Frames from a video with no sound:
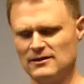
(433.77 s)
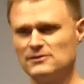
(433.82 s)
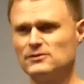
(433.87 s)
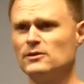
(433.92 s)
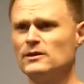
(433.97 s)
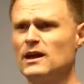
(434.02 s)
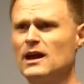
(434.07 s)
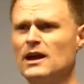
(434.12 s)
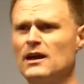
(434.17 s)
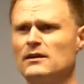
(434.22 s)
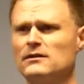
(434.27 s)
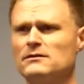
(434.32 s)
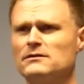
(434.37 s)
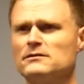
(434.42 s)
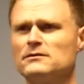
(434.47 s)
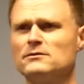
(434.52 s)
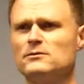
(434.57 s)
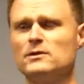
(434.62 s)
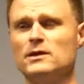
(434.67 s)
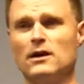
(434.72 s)
So yeah,
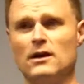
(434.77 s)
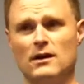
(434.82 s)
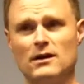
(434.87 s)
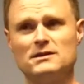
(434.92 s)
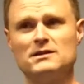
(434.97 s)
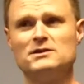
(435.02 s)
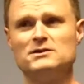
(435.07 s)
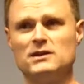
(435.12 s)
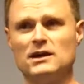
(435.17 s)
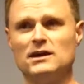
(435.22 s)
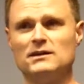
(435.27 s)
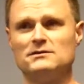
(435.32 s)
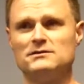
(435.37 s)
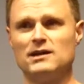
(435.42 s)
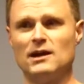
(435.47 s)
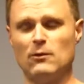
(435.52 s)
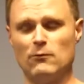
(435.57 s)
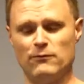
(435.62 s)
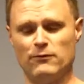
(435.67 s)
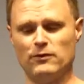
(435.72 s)
we are to
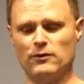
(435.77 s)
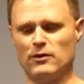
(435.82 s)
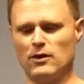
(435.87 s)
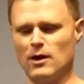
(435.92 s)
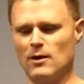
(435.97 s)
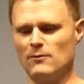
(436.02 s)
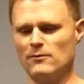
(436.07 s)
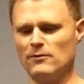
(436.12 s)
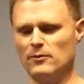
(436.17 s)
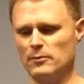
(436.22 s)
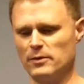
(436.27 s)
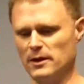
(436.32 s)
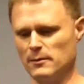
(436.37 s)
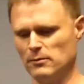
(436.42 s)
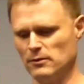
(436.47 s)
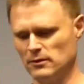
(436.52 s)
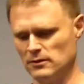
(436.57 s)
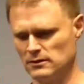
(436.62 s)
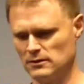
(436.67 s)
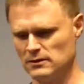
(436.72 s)
judge helpful or harmful
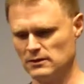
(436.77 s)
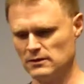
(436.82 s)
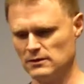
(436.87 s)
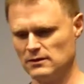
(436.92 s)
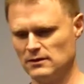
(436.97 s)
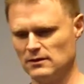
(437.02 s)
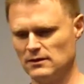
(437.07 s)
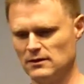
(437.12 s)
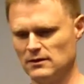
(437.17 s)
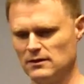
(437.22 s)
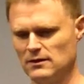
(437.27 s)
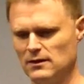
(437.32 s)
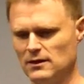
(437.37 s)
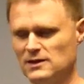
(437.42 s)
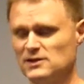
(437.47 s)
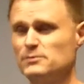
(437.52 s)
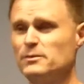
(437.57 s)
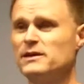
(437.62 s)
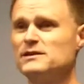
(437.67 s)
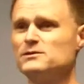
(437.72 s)
people.
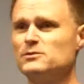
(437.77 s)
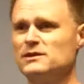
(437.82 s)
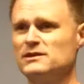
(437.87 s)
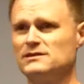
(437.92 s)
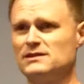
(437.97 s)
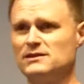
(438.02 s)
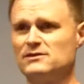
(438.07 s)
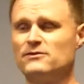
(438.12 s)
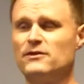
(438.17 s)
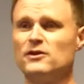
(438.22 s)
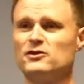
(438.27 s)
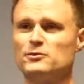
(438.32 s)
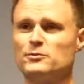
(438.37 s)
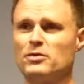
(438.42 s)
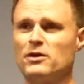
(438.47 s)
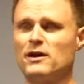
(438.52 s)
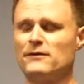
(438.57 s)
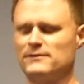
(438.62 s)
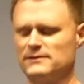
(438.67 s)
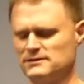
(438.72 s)
And especially when he says false
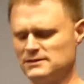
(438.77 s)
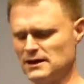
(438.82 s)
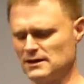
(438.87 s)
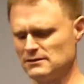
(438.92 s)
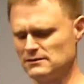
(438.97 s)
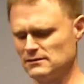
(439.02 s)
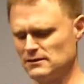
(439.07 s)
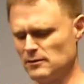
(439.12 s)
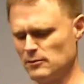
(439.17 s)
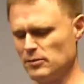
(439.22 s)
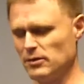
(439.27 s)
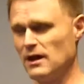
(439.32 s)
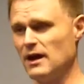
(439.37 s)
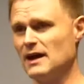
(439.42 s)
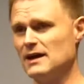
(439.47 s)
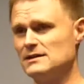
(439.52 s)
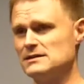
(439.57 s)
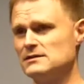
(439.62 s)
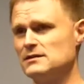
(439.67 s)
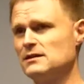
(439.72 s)
prophets, that
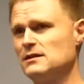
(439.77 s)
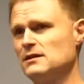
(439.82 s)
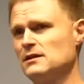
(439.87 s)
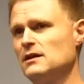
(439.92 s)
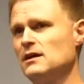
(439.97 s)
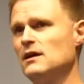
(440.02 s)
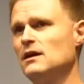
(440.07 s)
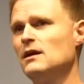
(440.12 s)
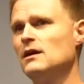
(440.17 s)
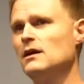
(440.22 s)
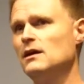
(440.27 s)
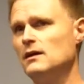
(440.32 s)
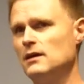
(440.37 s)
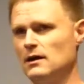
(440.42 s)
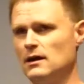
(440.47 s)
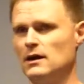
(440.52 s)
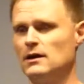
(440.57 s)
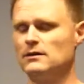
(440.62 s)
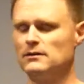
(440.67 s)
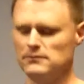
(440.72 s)
applies
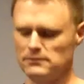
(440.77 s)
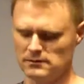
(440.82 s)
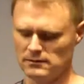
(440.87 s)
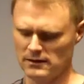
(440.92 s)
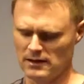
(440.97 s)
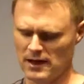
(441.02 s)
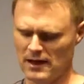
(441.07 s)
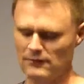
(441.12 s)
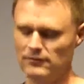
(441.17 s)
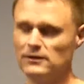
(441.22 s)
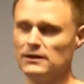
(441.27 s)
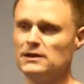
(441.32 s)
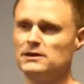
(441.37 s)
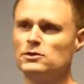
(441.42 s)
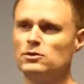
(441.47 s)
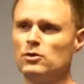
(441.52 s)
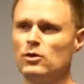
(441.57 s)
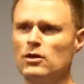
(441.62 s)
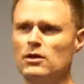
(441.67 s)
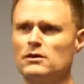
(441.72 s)

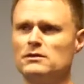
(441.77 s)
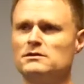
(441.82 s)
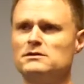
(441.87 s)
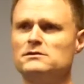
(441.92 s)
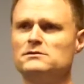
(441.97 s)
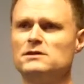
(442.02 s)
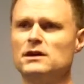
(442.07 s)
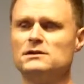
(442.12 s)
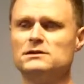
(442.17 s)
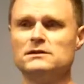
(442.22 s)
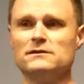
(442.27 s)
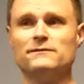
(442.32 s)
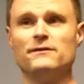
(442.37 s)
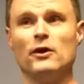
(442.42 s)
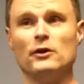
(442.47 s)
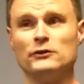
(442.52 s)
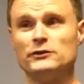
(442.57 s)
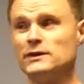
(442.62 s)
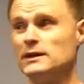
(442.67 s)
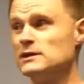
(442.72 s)
heavily toward judging
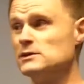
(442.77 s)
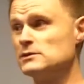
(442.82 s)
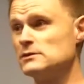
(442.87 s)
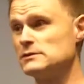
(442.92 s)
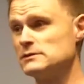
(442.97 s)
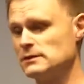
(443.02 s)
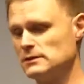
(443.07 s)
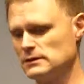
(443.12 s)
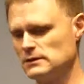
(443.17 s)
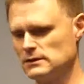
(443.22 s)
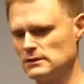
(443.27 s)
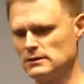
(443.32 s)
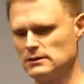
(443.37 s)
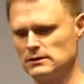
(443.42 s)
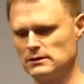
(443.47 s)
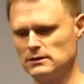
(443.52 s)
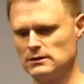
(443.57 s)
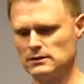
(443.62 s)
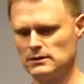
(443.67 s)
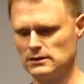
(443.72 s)
false teachers.
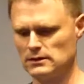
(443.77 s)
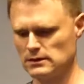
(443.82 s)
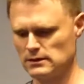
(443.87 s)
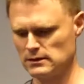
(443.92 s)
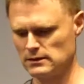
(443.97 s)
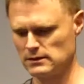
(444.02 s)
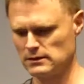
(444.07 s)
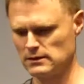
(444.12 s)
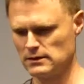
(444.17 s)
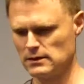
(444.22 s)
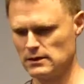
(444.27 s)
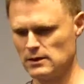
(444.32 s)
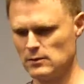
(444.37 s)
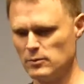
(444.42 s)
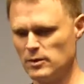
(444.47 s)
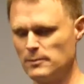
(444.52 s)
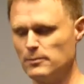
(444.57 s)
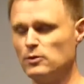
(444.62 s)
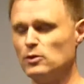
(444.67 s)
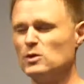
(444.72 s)

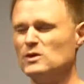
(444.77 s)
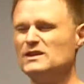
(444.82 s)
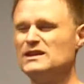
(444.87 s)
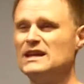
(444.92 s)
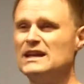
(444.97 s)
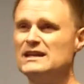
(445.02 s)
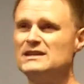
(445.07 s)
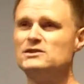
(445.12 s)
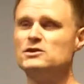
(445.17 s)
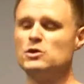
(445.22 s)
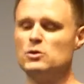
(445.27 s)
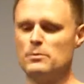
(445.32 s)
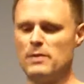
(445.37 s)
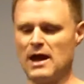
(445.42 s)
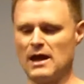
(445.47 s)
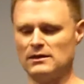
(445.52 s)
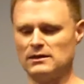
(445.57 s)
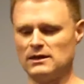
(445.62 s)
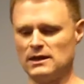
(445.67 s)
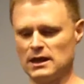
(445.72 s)
People who will teach you
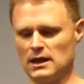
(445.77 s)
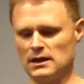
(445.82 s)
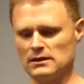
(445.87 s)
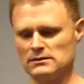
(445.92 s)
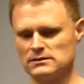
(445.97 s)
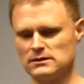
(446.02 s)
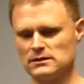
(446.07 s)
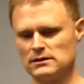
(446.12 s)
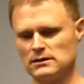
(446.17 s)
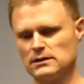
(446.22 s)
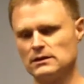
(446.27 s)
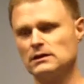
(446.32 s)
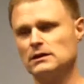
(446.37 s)
bad things.